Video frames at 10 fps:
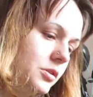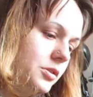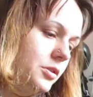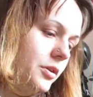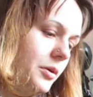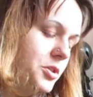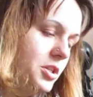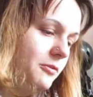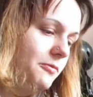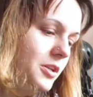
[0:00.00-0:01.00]
So I'm
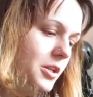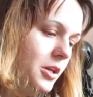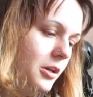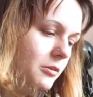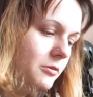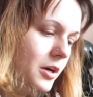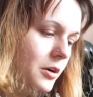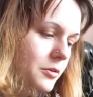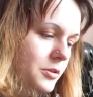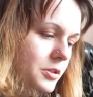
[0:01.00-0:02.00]
just filling
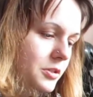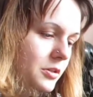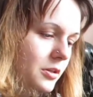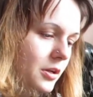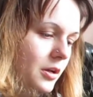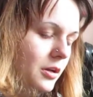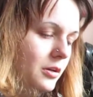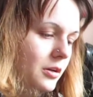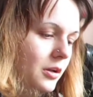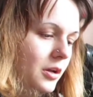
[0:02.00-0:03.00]
around,
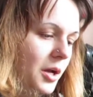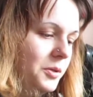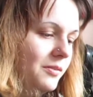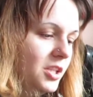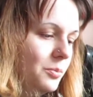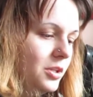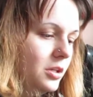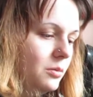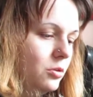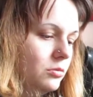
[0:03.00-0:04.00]
and I'm giving them a
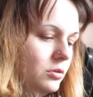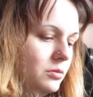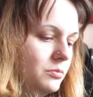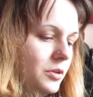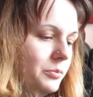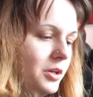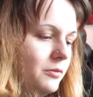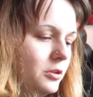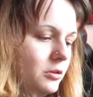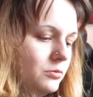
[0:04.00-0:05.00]
little more room. I'm
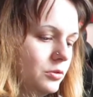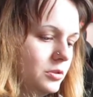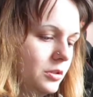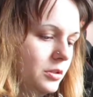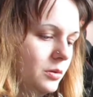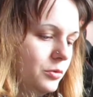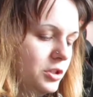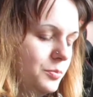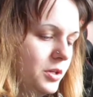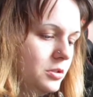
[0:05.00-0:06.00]
giving their roots a little more
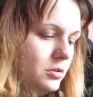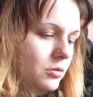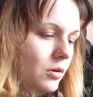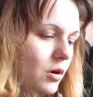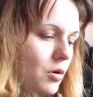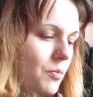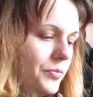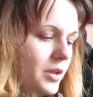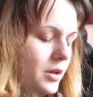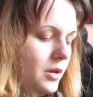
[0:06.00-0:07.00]
space to grow.
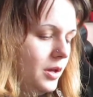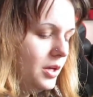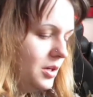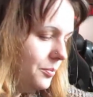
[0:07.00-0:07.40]
And I'm